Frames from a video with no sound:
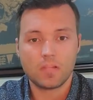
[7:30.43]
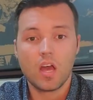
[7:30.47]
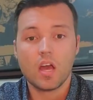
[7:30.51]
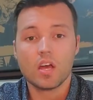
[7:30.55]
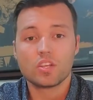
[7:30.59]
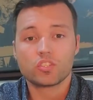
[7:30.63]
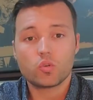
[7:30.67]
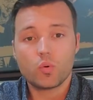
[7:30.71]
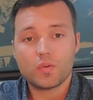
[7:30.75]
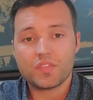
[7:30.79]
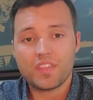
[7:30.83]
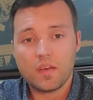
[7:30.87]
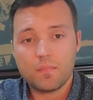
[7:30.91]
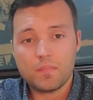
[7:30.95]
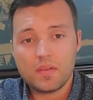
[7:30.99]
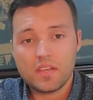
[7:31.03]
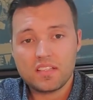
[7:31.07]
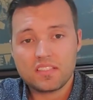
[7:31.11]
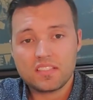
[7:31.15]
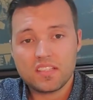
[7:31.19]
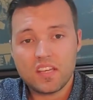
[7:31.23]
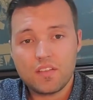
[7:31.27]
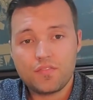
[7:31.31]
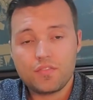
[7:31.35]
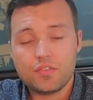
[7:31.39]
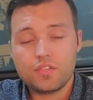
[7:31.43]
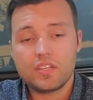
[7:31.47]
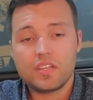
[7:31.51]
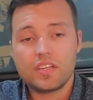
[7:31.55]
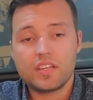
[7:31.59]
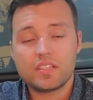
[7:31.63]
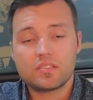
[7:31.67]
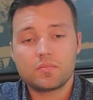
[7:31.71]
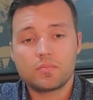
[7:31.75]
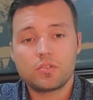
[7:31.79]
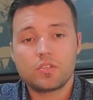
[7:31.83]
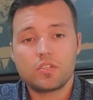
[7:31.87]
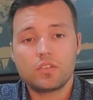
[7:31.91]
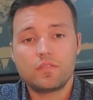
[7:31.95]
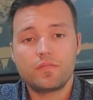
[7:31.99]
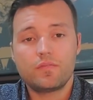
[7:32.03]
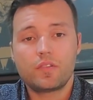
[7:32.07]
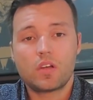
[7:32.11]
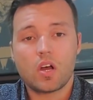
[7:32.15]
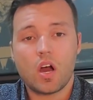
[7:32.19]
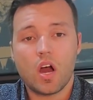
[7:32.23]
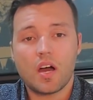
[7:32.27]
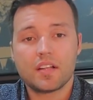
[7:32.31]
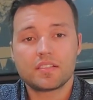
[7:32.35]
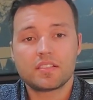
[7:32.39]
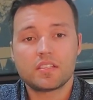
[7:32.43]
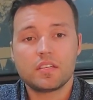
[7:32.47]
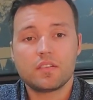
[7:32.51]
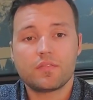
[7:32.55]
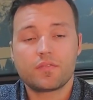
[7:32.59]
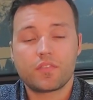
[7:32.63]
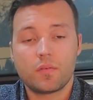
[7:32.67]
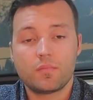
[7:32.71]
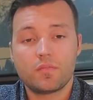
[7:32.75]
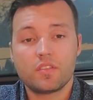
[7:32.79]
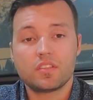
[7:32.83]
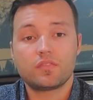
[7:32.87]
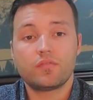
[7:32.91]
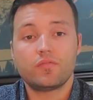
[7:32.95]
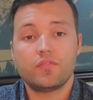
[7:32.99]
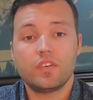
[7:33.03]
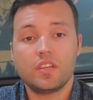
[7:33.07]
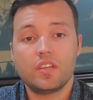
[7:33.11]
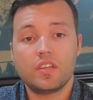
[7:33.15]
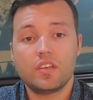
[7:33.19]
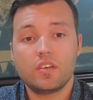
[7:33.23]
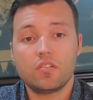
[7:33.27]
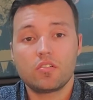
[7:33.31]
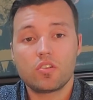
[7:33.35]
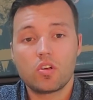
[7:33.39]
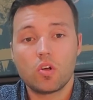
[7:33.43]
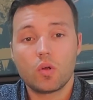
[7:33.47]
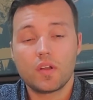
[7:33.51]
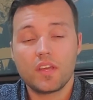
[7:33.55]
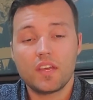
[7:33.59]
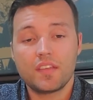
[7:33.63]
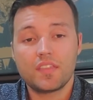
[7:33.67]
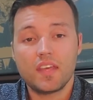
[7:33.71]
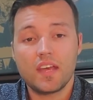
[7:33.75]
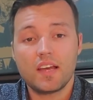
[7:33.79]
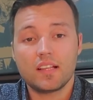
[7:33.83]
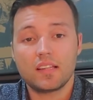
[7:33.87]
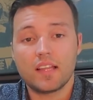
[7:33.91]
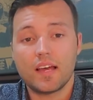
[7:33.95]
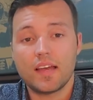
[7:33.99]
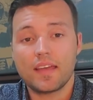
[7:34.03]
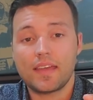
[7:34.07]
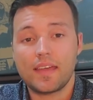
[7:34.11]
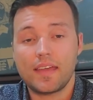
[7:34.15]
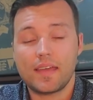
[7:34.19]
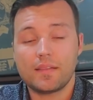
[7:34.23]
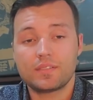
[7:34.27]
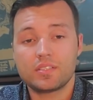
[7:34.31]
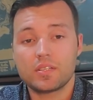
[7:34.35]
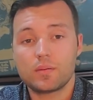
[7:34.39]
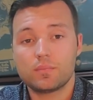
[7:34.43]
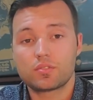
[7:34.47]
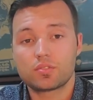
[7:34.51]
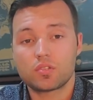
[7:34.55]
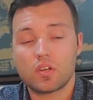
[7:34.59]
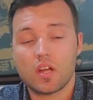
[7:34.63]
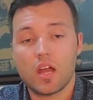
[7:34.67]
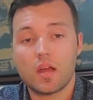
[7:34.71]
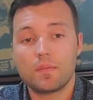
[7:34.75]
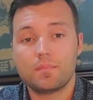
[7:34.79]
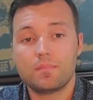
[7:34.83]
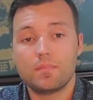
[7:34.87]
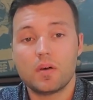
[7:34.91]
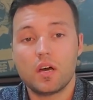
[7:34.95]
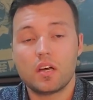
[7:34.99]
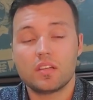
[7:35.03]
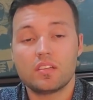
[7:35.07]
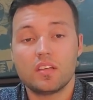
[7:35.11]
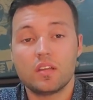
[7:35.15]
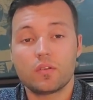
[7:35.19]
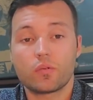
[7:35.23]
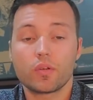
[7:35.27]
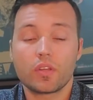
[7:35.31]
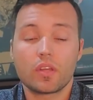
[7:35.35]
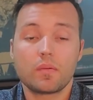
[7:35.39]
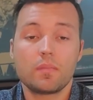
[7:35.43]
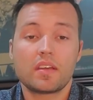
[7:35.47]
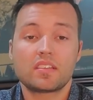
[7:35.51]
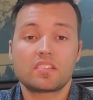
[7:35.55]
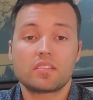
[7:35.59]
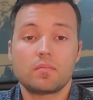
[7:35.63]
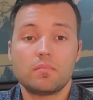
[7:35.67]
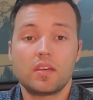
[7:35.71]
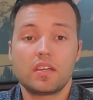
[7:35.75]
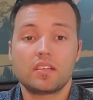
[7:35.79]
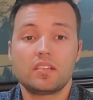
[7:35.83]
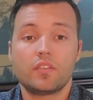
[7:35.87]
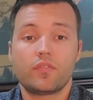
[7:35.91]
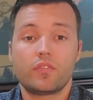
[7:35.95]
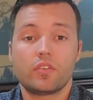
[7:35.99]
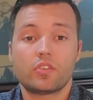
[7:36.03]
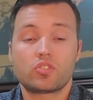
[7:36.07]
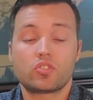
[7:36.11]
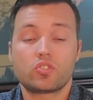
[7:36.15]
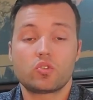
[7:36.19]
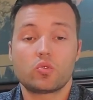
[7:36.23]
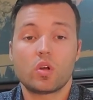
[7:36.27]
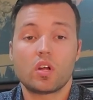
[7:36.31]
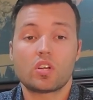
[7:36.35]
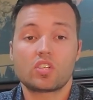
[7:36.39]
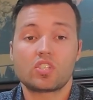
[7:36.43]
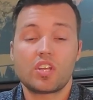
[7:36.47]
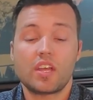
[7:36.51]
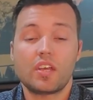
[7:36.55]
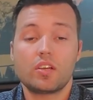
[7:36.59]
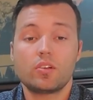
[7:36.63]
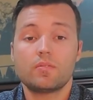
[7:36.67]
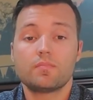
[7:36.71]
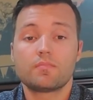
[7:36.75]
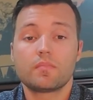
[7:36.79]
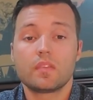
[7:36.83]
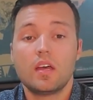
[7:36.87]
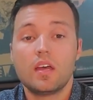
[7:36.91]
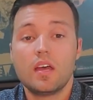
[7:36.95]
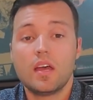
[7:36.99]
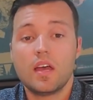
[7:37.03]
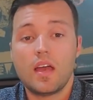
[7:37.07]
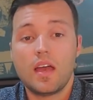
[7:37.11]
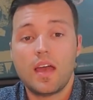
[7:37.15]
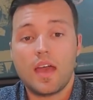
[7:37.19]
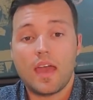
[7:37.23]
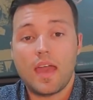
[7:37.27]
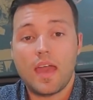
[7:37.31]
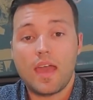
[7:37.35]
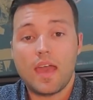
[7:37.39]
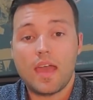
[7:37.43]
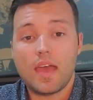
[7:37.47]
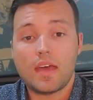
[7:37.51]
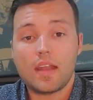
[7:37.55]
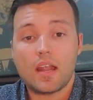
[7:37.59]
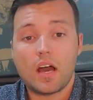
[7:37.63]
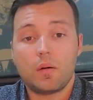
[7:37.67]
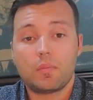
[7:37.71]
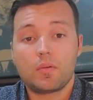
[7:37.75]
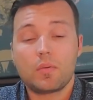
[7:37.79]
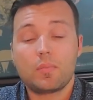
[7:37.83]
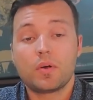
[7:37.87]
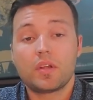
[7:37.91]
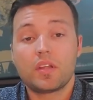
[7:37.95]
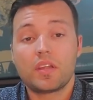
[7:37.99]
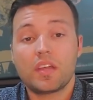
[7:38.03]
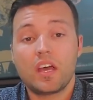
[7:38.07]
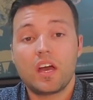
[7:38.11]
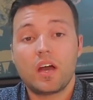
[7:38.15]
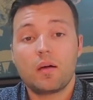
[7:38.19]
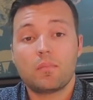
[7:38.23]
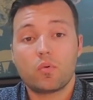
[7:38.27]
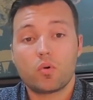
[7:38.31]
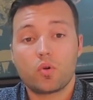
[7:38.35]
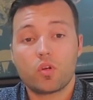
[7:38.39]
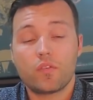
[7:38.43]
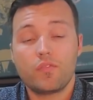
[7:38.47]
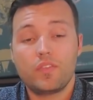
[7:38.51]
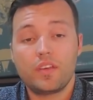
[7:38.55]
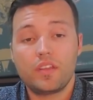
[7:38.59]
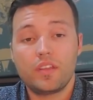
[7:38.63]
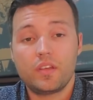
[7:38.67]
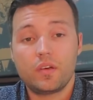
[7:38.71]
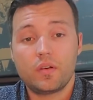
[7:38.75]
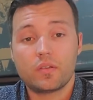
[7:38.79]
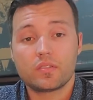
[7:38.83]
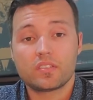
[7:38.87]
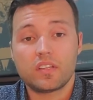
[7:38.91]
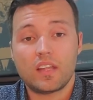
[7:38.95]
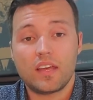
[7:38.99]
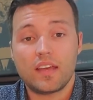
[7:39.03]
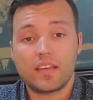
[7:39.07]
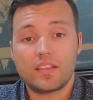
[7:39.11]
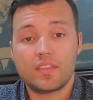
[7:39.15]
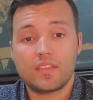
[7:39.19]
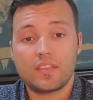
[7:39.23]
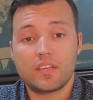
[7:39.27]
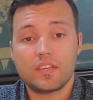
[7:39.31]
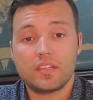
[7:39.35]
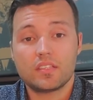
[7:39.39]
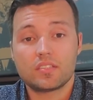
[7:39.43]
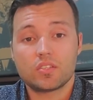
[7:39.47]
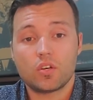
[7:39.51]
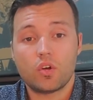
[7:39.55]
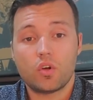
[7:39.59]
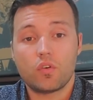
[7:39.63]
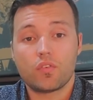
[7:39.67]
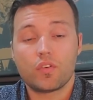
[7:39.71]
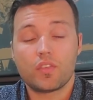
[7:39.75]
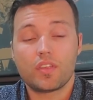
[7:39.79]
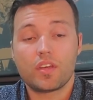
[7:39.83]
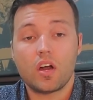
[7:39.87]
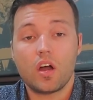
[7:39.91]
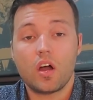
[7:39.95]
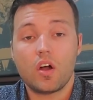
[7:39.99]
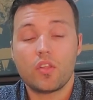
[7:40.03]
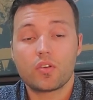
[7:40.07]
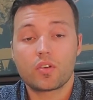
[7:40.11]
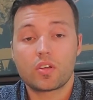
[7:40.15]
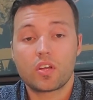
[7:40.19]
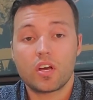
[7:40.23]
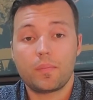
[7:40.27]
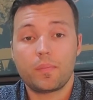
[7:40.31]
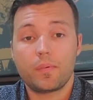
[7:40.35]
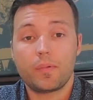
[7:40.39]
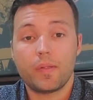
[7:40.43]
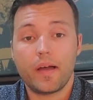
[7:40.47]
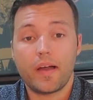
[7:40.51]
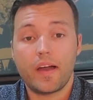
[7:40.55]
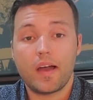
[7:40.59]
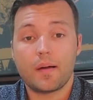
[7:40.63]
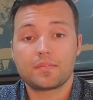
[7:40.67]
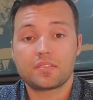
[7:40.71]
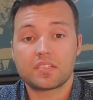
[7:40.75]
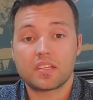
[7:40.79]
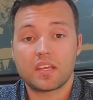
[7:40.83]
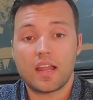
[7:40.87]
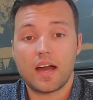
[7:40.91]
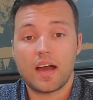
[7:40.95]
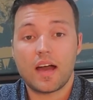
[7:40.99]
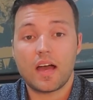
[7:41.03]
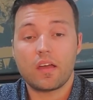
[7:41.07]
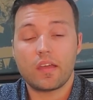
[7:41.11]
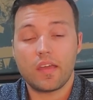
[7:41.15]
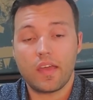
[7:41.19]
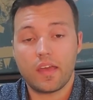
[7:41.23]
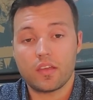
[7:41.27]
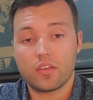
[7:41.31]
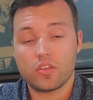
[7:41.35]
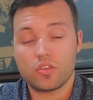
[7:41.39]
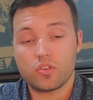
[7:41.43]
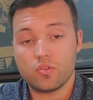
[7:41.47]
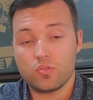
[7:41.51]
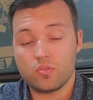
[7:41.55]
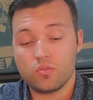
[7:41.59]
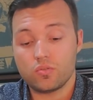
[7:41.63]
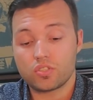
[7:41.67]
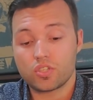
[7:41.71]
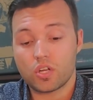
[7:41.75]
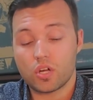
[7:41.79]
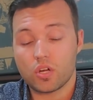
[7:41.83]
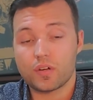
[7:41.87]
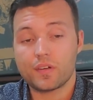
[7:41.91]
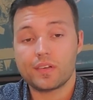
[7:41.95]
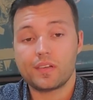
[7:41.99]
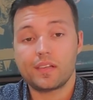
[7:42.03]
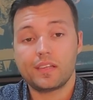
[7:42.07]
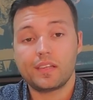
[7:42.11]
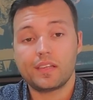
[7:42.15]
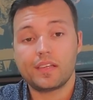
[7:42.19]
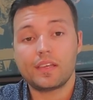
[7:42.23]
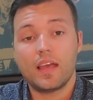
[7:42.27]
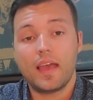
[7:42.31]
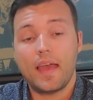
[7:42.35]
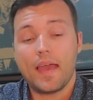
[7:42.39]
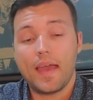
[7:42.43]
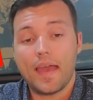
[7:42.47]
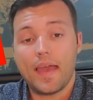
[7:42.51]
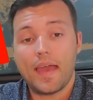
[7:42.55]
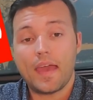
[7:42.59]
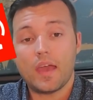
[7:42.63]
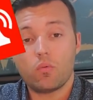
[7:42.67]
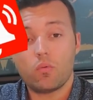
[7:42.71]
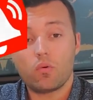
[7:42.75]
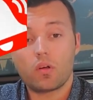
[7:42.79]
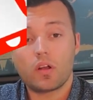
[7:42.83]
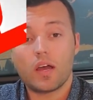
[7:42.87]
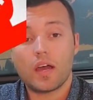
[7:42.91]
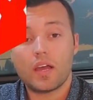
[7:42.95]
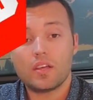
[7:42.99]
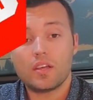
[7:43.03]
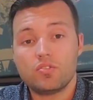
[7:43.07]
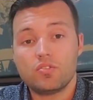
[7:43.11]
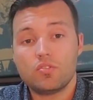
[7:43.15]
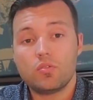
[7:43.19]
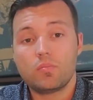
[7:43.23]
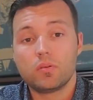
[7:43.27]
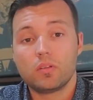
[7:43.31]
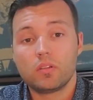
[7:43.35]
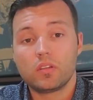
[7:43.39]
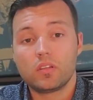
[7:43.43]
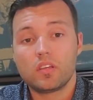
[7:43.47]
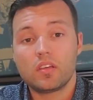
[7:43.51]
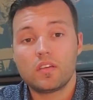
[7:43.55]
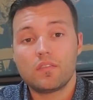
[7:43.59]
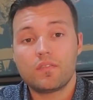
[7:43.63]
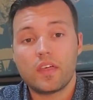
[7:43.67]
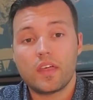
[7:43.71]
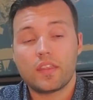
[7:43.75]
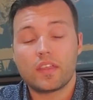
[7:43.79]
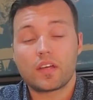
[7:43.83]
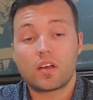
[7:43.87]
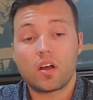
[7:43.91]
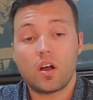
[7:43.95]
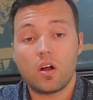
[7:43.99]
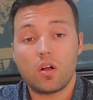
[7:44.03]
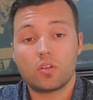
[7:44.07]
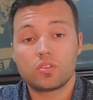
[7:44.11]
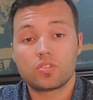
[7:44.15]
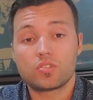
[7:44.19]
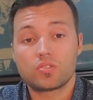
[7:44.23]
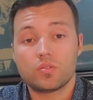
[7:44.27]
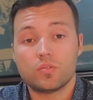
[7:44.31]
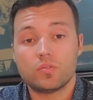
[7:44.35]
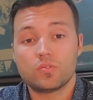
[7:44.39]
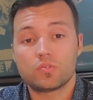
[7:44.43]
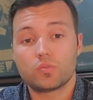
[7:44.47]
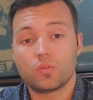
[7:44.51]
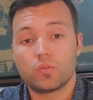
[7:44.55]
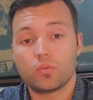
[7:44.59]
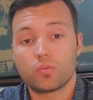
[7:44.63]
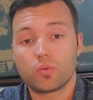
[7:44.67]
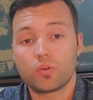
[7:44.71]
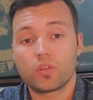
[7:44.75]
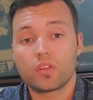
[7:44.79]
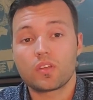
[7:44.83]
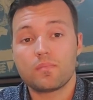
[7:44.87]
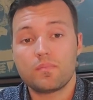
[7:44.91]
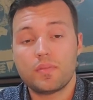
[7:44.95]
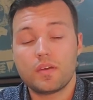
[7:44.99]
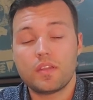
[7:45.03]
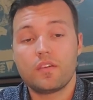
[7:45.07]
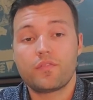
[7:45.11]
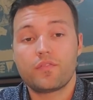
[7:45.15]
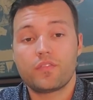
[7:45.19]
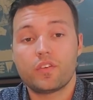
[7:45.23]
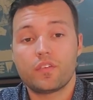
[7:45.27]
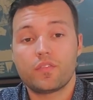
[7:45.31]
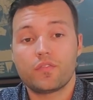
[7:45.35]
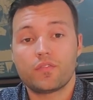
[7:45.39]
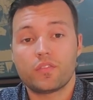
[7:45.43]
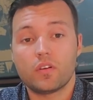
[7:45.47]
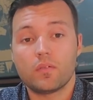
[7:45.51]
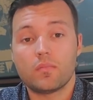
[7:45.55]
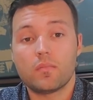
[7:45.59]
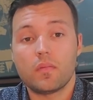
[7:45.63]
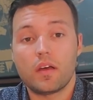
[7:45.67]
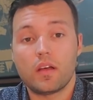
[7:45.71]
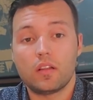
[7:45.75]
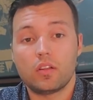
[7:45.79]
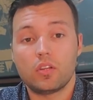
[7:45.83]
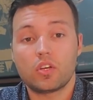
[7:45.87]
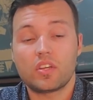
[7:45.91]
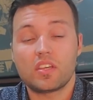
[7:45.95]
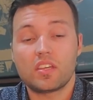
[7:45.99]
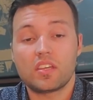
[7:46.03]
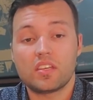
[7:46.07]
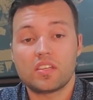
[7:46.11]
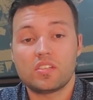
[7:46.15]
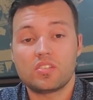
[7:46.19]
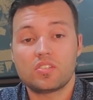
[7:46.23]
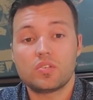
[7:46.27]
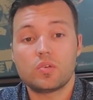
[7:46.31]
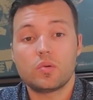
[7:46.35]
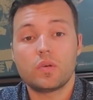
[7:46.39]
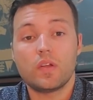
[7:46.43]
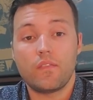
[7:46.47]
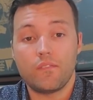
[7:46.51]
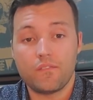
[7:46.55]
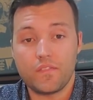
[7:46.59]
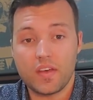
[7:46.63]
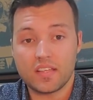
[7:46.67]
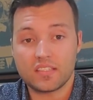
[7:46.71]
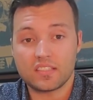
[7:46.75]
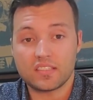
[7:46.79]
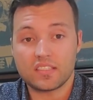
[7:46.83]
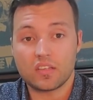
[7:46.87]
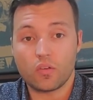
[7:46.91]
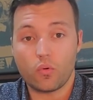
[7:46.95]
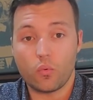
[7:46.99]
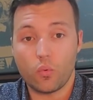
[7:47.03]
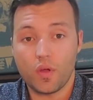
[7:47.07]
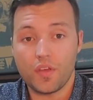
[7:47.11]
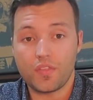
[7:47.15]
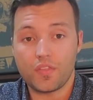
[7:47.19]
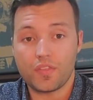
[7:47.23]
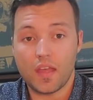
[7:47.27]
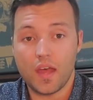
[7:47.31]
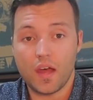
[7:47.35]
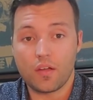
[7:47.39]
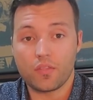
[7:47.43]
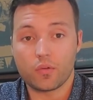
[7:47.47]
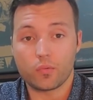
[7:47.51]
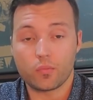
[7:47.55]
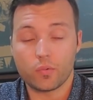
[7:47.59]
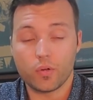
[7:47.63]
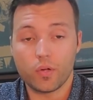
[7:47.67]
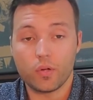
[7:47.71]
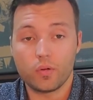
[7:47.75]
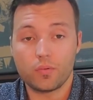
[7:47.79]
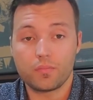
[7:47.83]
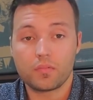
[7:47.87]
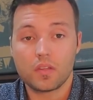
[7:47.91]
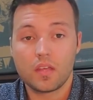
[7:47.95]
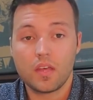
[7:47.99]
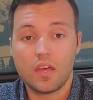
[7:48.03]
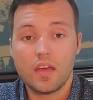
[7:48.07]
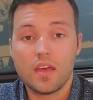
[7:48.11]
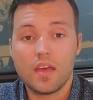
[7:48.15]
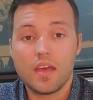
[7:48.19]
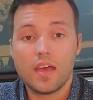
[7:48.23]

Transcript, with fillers: So with that being said, if you did get some good content from this video, go and hit that like and subscribe button. It really makes a big difference to our channel. And I'll be putting out more videos like this over the other couple apps that I use currently and what I believe that the college students would really benefit from looking into and investing with down the road.